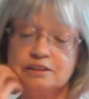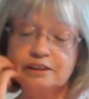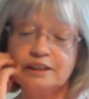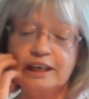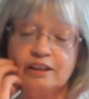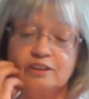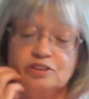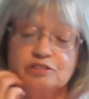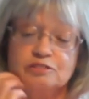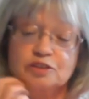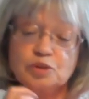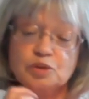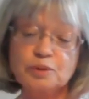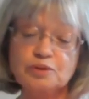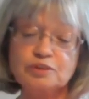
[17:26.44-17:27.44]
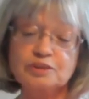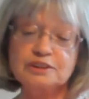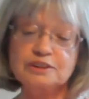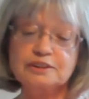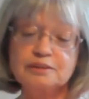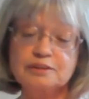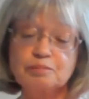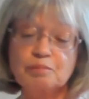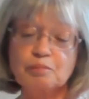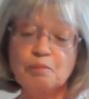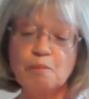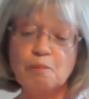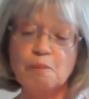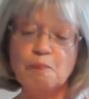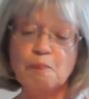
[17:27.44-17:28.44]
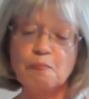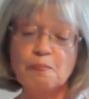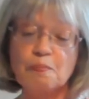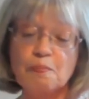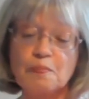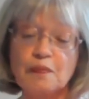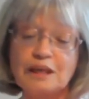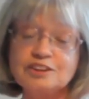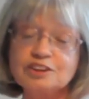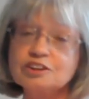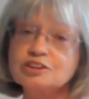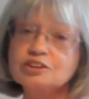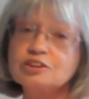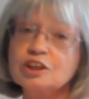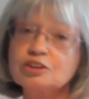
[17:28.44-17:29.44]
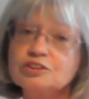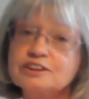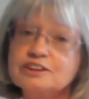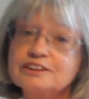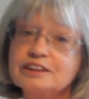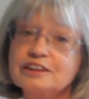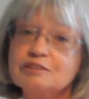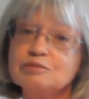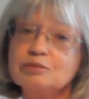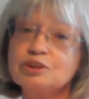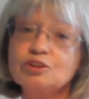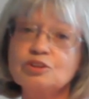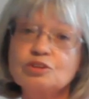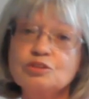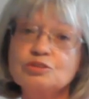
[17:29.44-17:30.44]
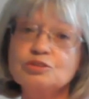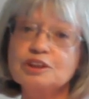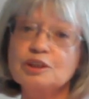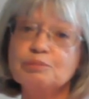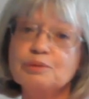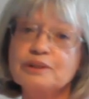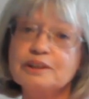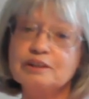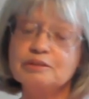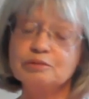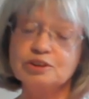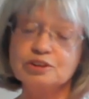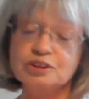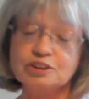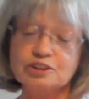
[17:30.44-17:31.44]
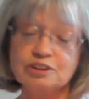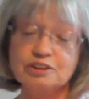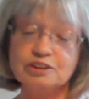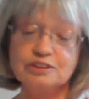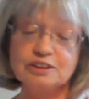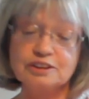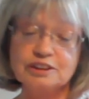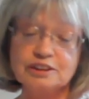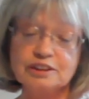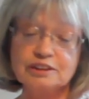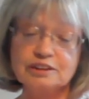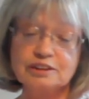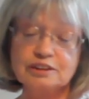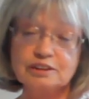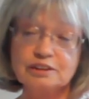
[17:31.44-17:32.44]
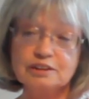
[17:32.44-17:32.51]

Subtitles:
and how you responded. And just notice it. We're not caught up in it, we're just noticing it.